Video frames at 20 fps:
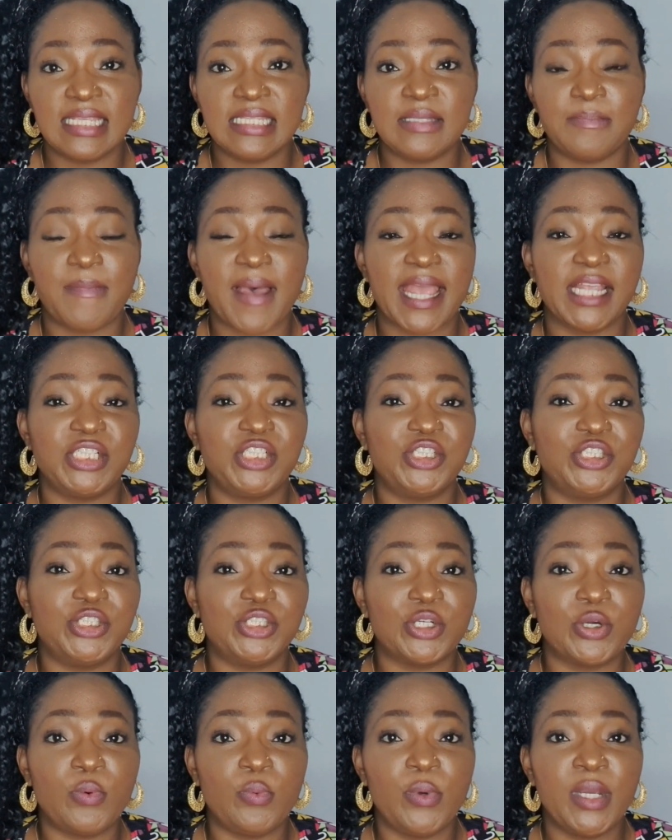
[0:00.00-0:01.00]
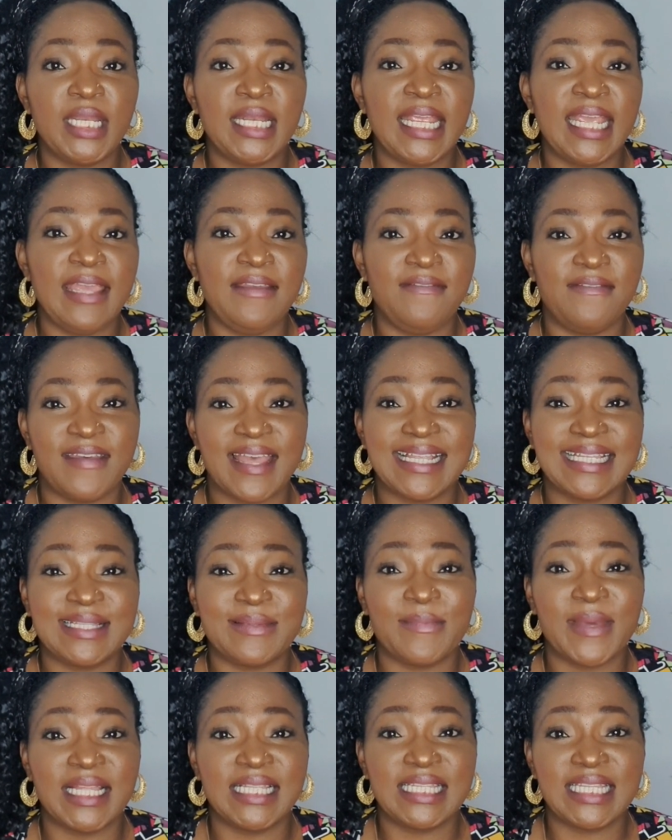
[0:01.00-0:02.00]
is by showing
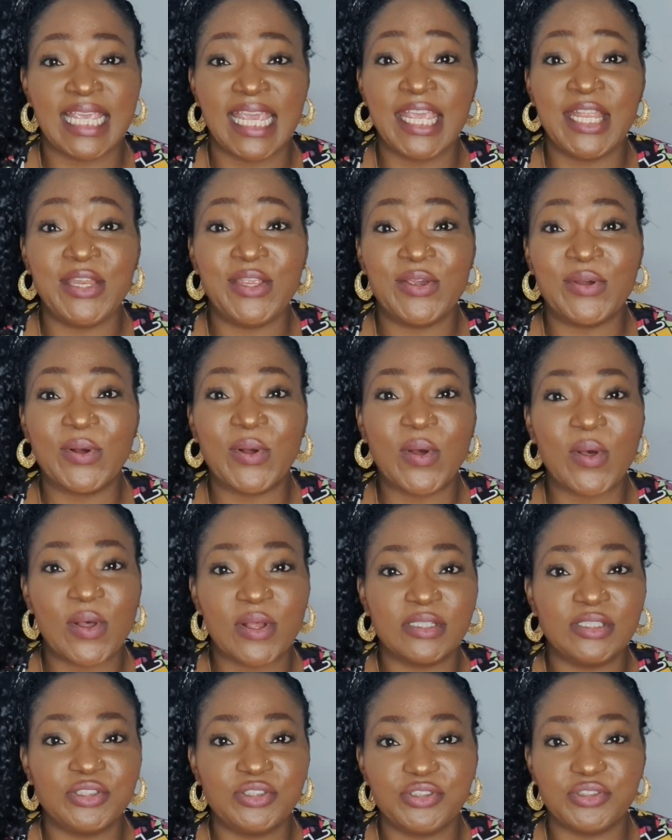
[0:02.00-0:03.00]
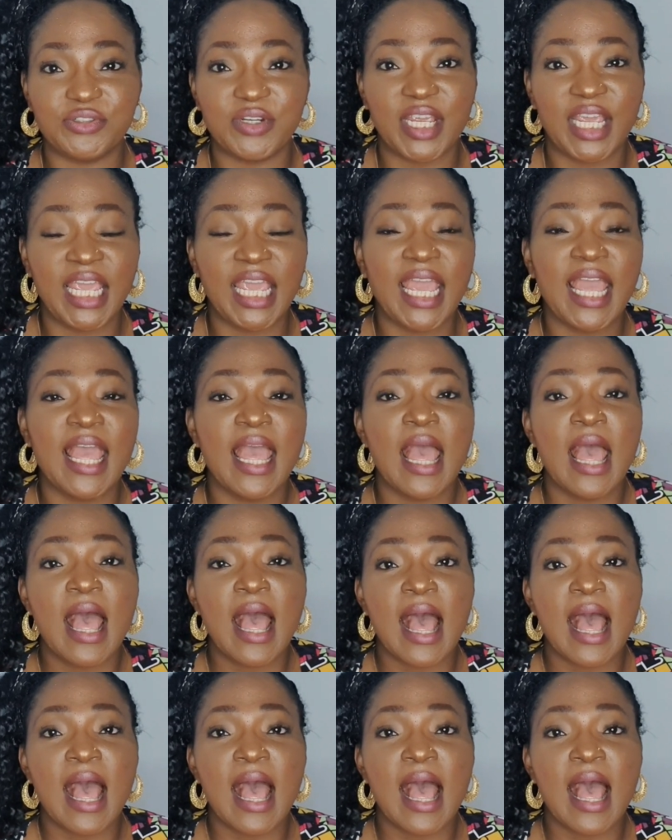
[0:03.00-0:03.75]
investment in your country.